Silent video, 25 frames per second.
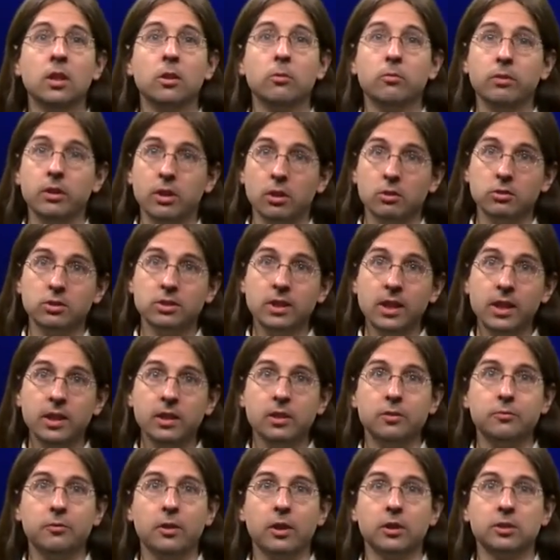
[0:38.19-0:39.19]
we know
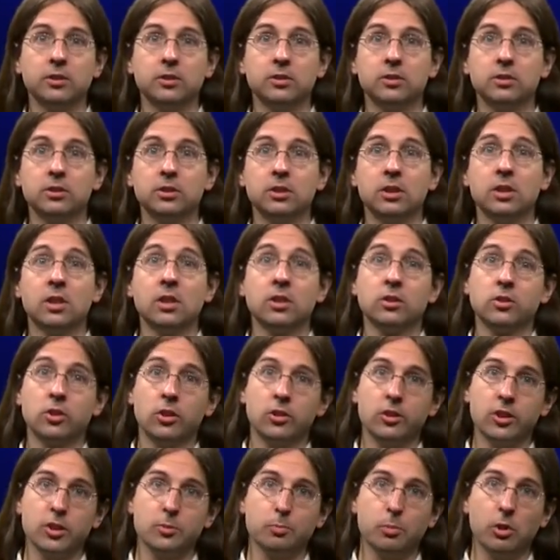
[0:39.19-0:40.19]
standard functions,
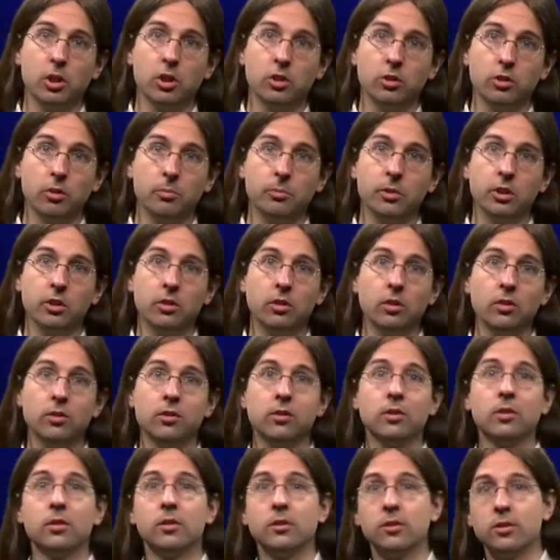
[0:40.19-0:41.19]
such as polynomials,